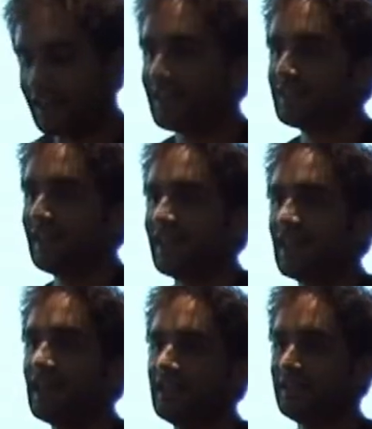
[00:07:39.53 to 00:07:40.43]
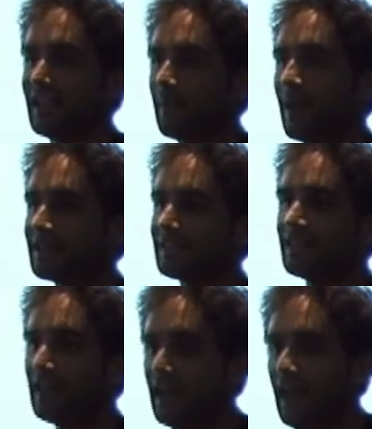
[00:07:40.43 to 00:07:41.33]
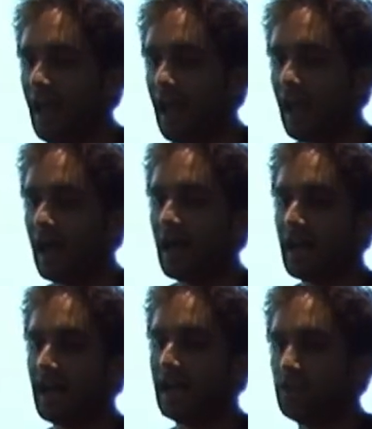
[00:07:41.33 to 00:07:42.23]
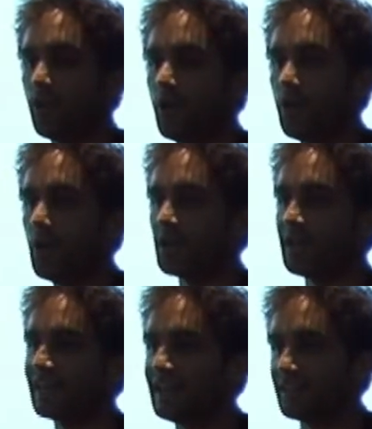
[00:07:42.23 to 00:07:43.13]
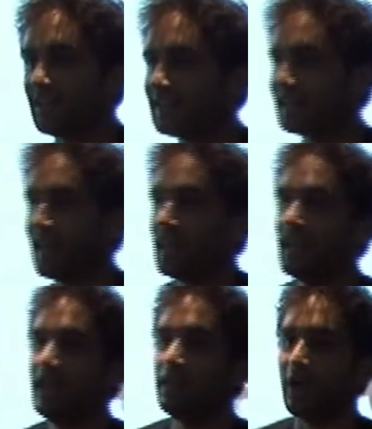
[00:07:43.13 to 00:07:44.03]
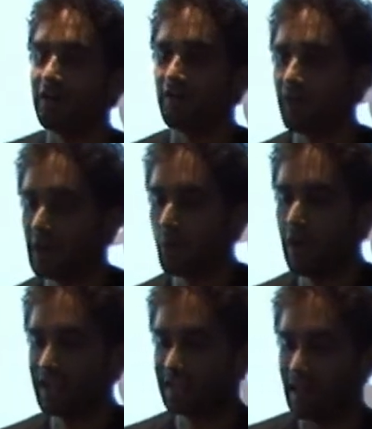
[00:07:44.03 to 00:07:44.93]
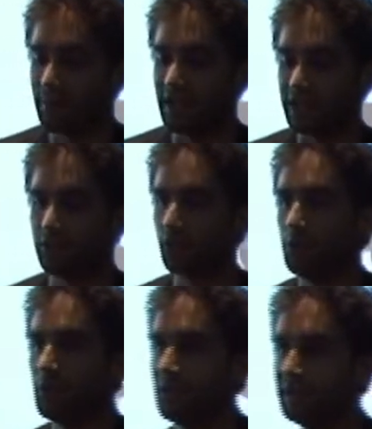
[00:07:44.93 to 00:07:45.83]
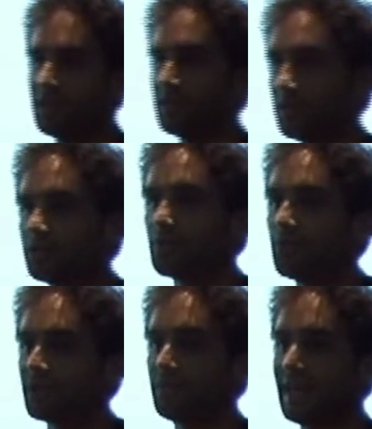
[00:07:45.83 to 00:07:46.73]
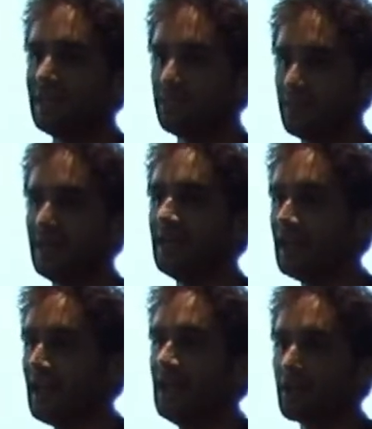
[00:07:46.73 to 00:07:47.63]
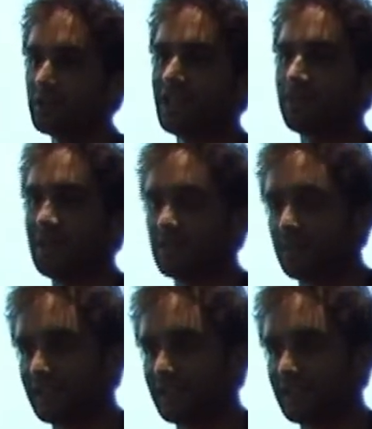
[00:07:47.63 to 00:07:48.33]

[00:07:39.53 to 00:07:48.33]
existing CMS in your organization. Let's say you have a very well-established Drupal instance. So Drupal is a PHP content management